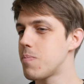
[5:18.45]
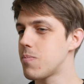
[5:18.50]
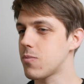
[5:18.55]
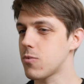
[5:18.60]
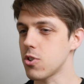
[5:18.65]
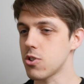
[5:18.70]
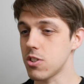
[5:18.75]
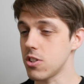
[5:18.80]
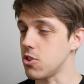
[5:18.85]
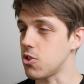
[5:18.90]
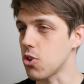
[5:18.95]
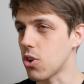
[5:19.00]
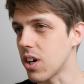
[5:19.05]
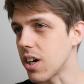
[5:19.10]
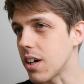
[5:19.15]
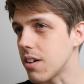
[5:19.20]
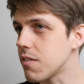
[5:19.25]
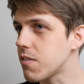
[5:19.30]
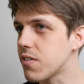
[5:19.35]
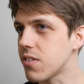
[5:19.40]
Just enjoy
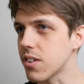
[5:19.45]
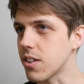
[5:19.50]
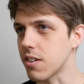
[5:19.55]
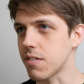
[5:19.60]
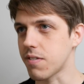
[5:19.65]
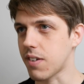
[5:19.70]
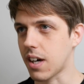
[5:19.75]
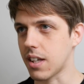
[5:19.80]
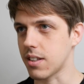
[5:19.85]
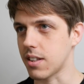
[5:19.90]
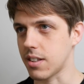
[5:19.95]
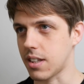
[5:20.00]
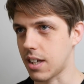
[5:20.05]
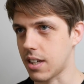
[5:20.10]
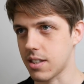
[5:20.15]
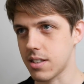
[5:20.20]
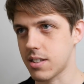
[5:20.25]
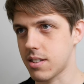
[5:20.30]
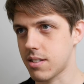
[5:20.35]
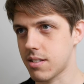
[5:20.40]
it for the fact that
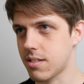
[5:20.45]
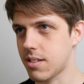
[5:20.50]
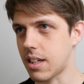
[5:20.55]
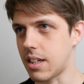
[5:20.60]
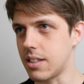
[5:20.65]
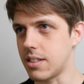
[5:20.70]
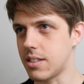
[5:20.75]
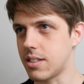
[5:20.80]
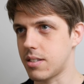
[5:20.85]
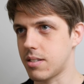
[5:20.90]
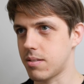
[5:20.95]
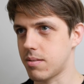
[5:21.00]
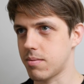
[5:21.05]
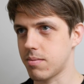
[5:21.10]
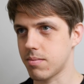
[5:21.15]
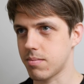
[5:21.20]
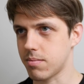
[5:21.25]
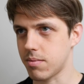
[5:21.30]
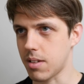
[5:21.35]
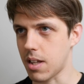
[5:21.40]
there's
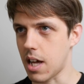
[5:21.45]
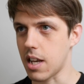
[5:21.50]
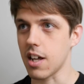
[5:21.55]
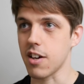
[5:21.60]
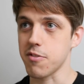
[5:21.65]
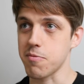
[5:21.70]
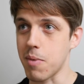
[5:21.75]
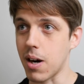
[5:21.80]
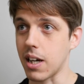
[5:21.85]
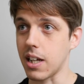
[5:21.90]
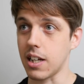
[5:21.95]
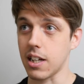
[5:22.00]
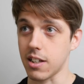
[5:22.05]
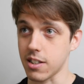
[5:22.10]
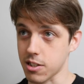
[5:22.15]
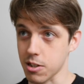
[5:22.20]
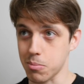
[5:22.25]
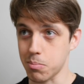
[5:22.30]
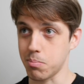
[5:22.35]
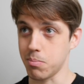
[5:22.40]
enough money in it,
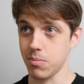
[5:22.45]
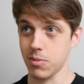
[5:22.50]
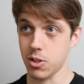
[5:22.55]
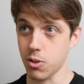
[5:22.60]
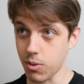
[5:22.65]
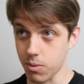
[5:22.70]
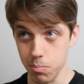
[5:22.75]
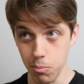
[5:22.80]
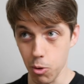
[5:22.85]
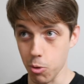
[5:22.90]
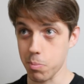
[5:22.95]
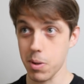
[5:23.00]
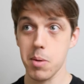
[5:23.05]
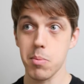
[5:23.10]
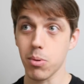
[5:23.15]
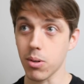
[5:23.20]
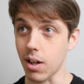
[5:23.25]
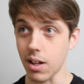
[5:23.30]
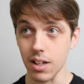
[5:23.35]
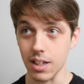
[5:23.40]
so more
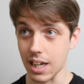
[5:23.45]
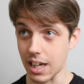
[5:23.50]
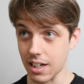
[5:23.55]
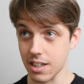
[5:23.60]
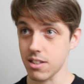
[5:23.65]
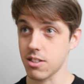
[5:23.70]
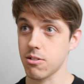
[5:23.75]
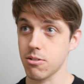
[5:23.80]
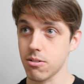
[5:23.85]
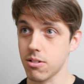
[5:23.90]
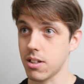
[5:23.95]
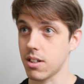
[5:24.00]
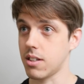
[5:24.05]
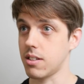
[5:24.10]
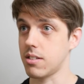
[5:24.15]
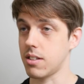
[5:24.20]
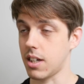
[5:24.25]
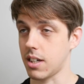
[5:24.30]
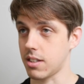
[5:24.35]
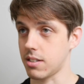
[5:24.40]
people can get into it
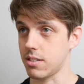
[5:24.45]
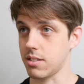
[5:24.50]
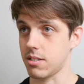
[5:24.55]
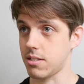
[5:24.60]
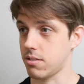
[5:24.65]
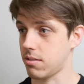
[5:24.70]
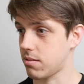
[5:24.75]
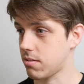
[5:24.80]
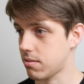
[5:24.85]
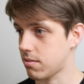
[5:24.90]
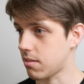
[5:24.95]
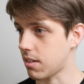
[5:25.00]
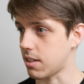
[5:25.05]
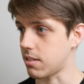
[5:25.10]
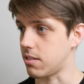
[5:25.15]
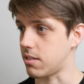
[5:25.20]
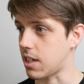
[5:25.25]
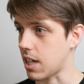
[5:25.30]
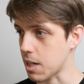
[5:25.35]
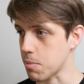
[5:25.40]

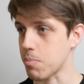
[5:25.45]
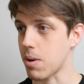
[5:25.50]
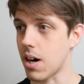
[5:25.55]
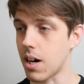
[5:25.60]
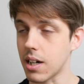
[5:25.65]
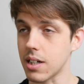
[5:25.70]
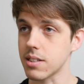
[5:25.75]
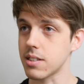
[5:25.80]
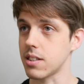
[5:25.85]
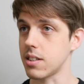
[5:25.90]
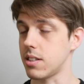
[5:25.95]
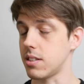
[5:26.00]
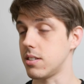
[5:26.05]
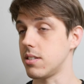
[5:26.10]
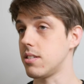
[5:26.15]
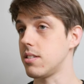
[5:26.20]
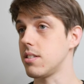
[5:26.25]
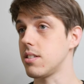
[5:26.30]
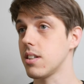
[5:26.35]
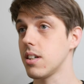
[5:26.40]
and take part
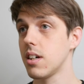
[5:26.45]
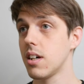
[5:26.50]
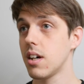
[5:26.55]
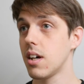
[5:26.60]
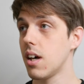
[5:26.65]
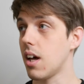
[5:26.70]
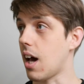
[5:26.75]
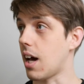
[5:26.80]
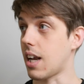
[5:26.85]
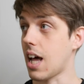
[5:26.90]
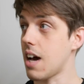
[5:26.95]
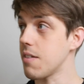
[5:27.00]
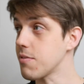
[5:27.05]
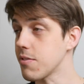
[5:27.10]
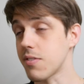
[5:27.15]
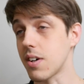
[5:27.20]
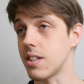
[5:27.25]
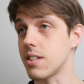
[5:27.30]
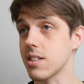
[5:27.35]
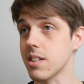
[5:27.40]
and have
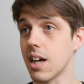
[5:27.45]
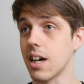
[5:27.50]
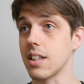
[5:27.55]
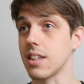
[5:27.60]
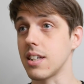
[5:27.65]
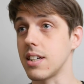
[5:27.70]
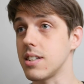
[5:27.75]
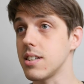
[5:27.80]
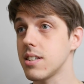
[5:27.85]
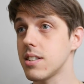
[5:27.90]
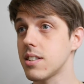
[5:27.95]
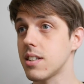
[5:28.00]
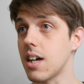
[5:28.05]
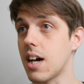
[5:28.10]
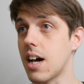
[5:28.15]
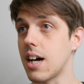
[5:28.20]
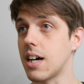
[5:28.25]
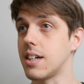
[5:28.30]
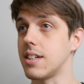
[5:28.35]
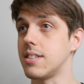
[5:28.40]
events like this.
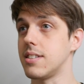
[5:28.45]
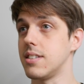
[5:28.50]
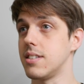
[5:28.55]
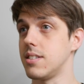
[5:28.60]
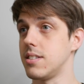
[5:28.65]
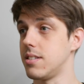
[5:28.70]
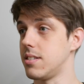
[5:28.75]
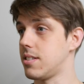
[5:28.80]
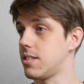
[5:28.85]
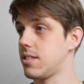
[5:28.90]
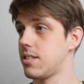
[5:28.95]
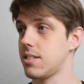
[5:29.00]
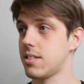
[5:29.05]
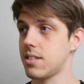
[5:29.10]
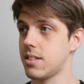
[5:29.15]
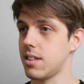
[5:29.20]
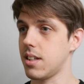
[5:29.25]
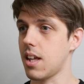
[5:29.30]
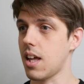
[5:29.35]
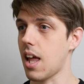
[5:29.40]
And
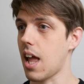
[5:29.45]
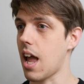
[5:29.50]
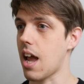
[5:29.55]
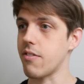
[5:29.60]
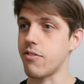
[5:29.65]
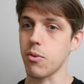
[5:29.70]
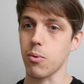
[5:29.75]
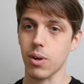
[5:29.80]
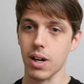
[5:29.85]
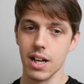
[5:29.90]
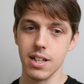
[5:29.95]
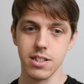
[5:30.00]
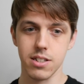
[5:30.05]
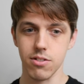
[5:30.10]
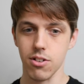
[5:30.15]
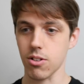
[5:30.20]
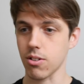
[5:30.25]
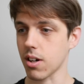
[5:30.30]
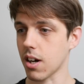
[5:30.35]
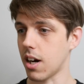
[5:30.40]
everyone has
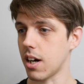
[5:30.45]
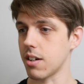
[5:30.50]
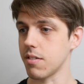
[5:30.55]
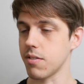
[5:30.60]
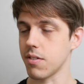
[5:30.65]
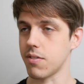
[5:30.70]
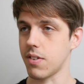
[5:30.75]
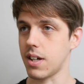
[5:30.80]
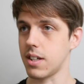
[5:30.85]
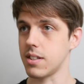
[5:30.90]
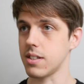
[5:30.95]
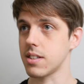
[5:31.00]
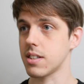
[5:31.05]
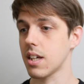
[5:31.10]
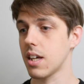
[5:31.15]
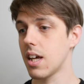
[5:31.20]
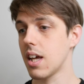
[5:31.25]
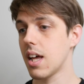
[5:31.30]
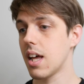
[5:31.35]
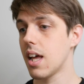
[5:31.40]
their own kind of events.
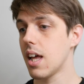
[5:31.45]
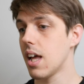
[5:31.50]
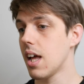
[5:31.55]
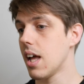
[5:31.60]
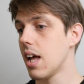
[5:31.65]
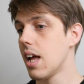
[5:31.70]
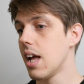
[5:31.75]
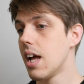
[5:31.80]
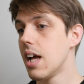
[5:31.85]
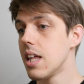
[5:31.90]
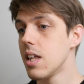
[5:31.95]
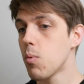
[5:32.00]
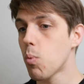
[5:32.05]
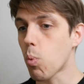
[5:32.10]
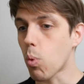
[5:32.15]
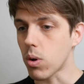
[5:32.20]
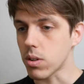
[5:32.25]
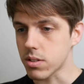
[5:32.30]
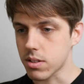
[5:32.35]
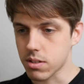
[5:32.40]

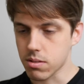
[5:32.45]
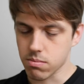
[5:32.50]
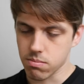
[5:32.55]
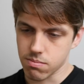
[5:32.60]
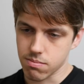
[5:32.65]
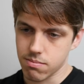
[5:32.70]
What's